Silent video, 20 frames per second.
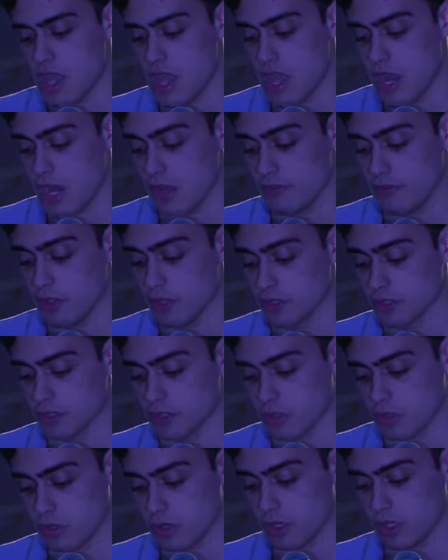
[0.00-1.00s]
and I've
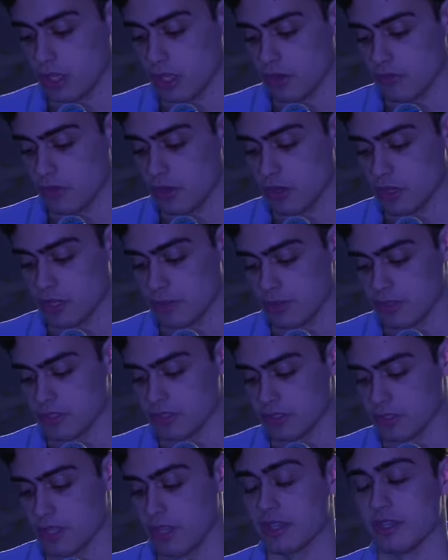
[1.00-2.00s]
also heard a lot of
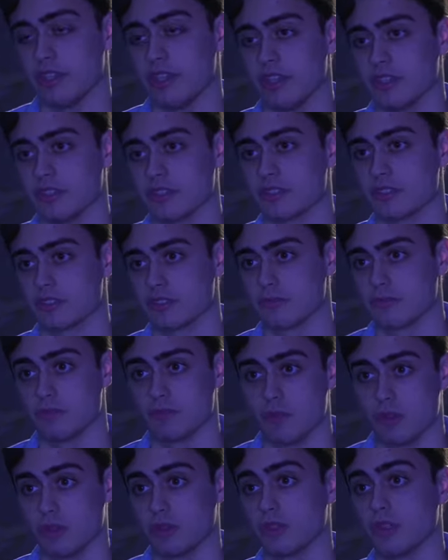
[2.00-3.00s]
arguments against,
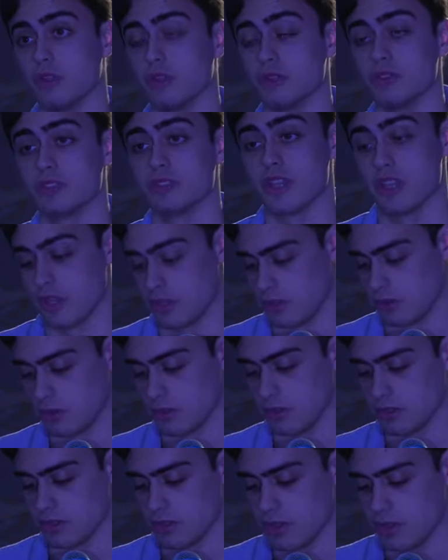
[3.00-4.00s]
well, the gold standard.